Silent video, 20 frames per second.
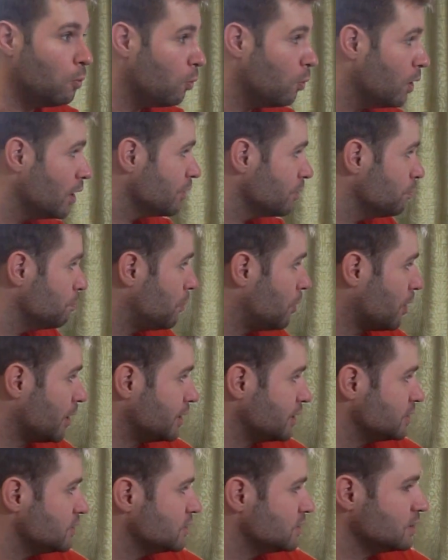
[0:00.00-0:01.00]
One
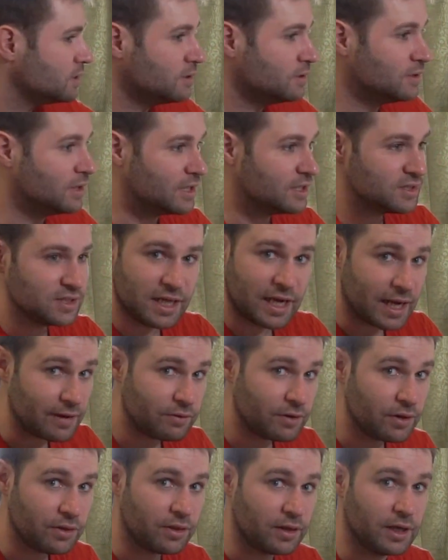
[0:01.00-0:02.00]
part does
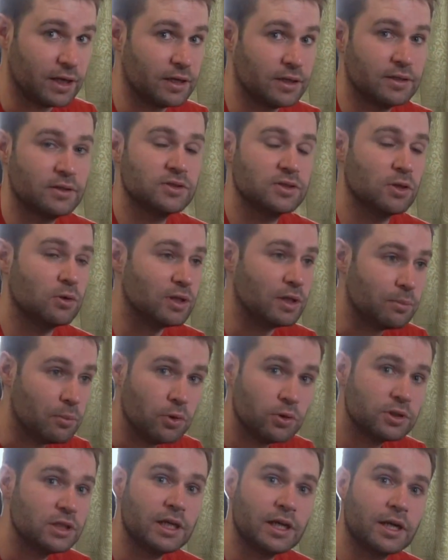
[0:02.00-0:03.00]
everything. So the
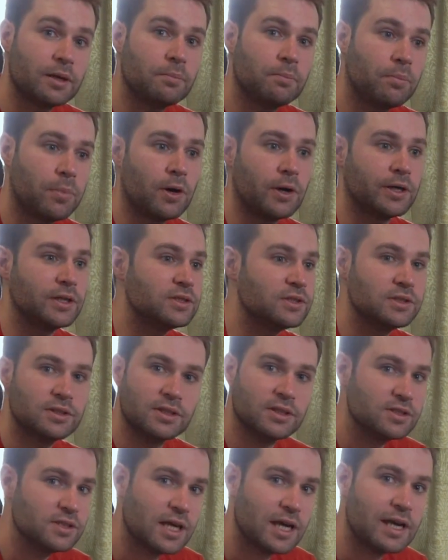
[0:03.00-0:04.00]
MultiAir
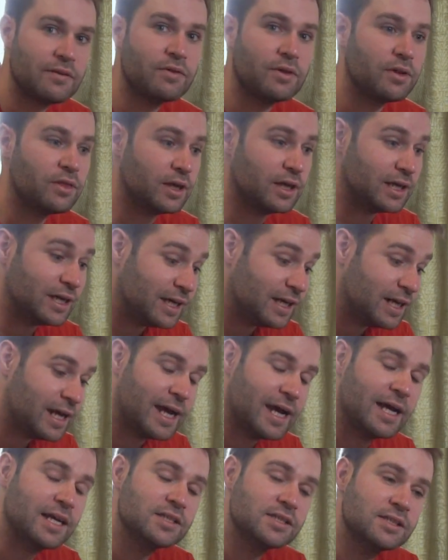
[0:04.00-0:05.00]
part does everything
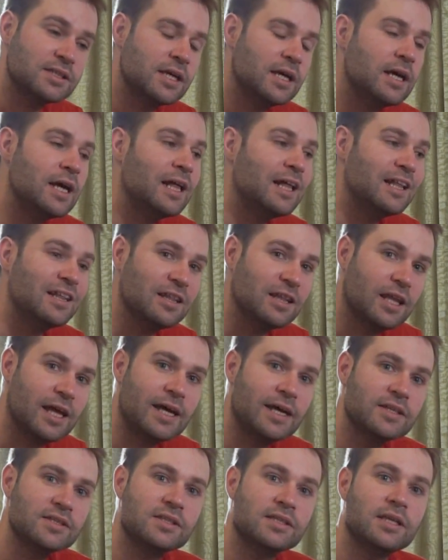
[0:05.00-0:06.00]
and has
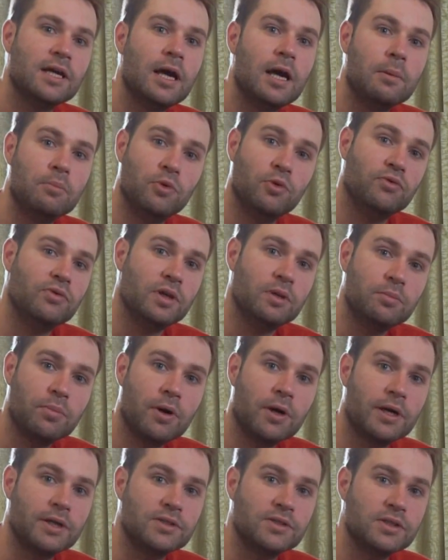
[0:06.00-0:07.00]
less moving
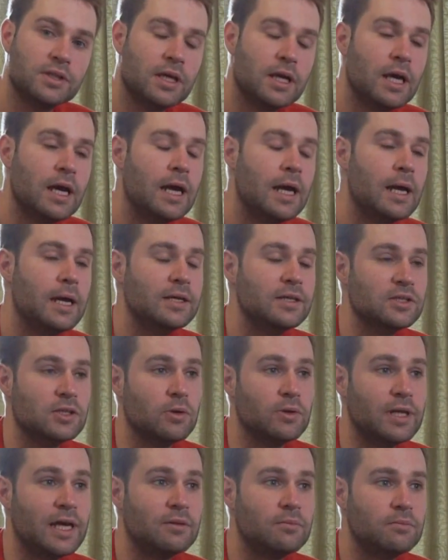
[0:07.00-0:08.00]
parts.
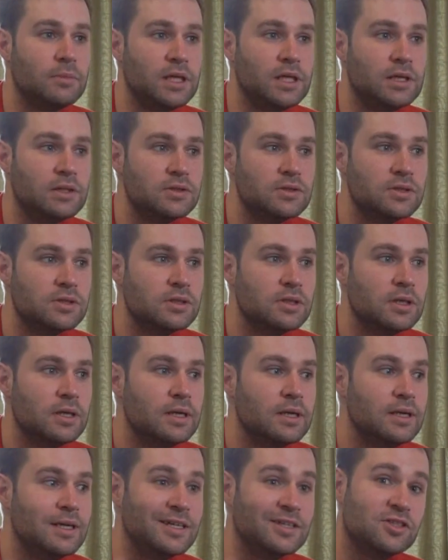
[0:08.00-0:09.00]
So that means
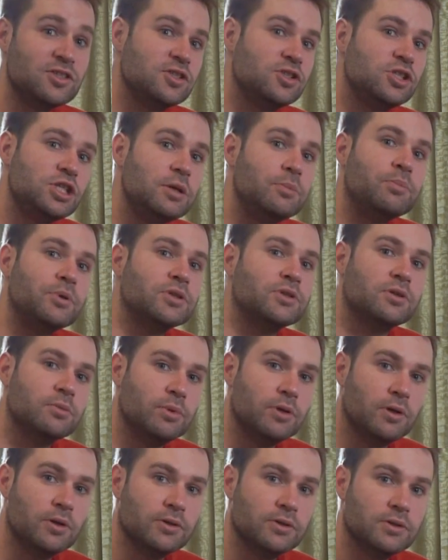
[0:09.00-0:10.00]
it's cheaper
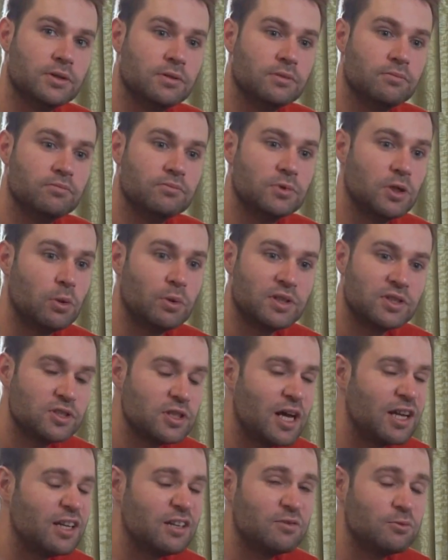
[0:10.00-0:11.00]
to build. So
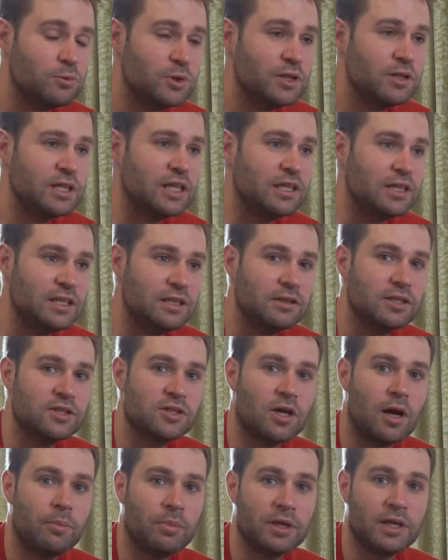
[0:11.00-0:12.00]
it's not really a
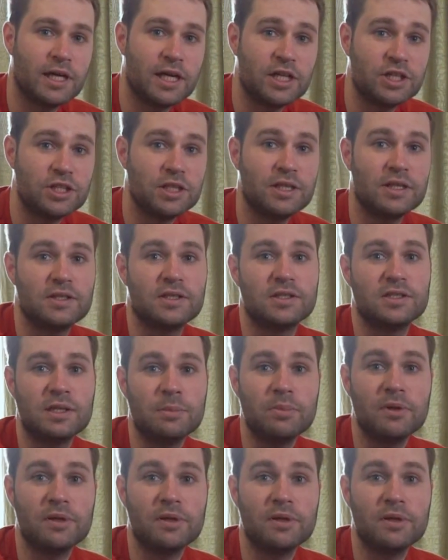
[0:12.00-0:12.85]
needless complication, it's a